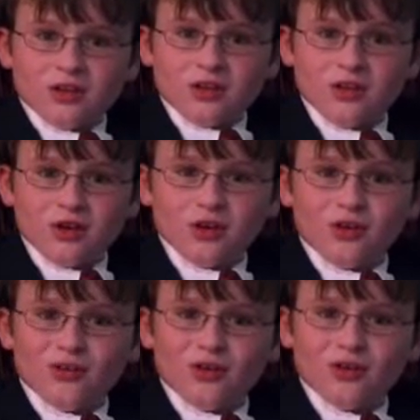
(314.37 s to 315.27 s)

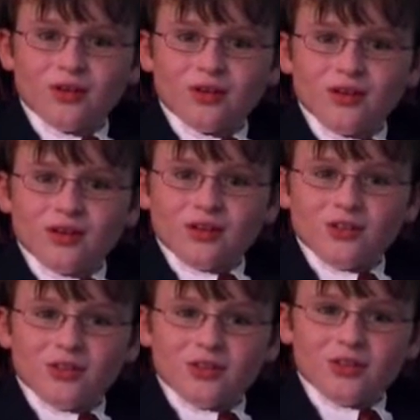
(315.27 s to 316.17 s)
So
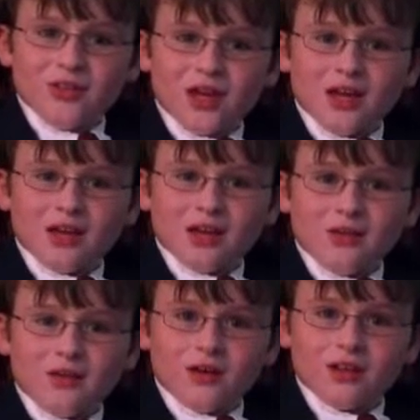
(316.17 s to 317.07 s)
then
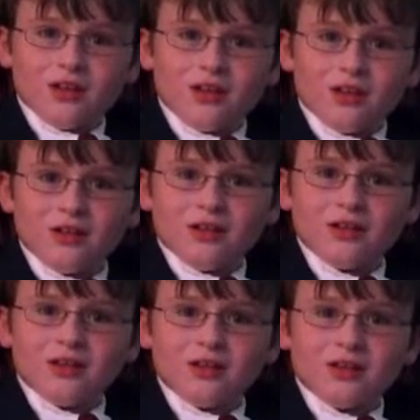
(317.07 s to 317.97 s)
he wants
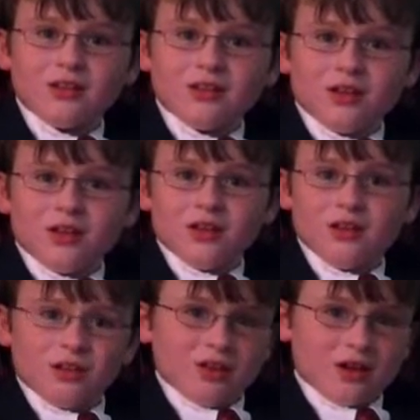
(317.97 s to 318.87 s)
to
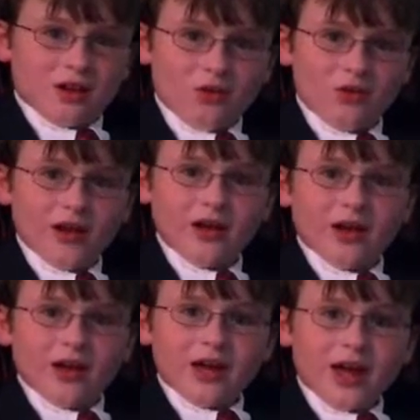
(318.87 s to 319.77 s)
know
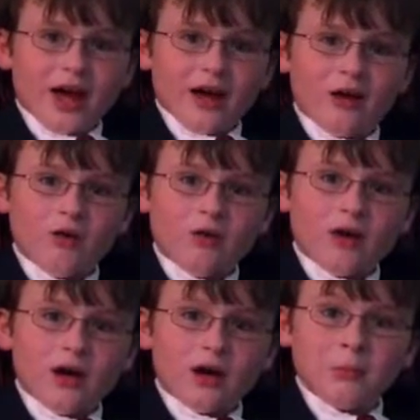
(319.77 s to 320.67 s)
how
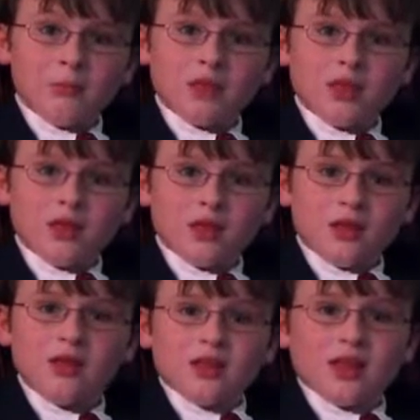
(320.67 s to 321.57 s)

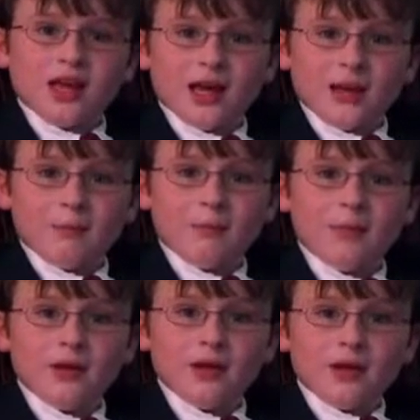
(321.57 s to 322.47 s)
Sam
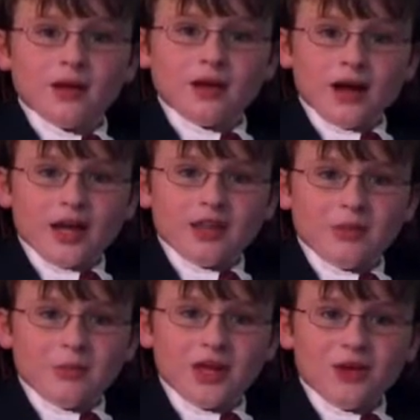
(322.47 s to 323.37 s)
got
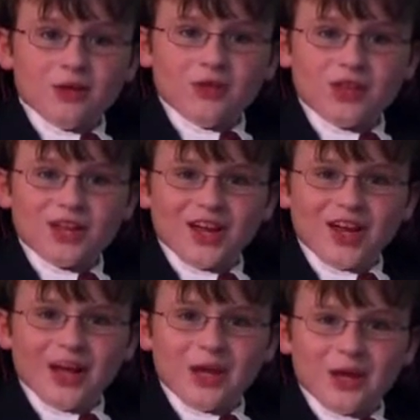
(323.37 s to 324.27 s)
them huge, so
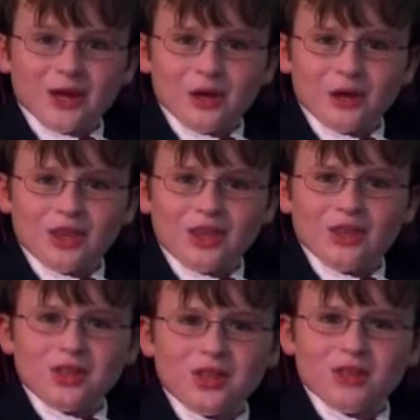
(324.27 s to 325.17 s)
that he could
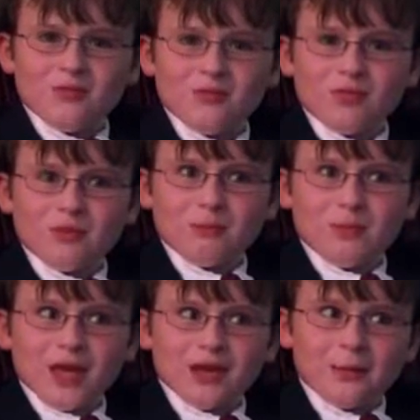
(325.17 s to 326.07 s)

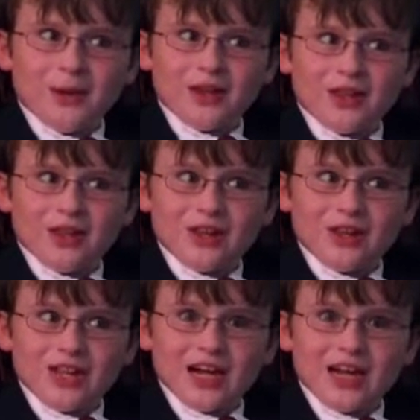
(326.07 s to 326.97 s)
make a bunch
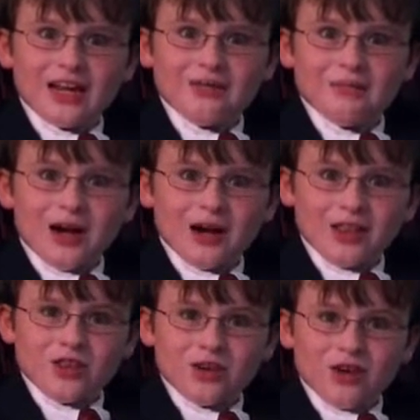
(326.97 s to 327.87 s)
of giant
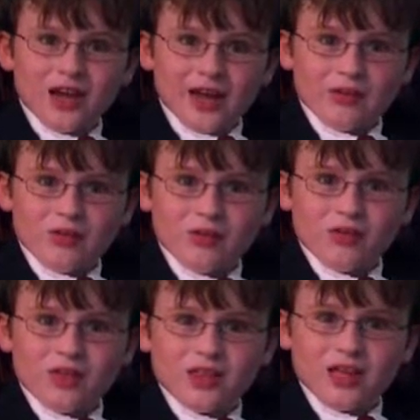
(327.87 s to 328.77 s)
monster
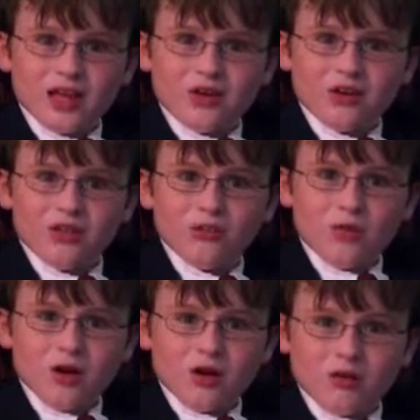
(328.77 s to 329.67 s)
hamsters and take over the
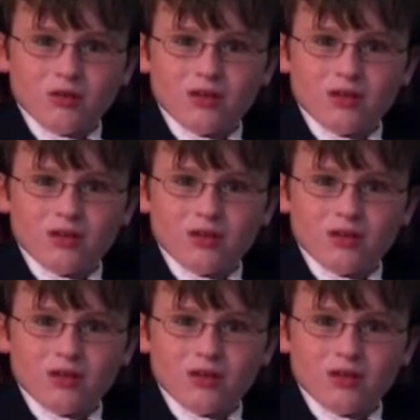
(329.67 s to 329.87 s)
world.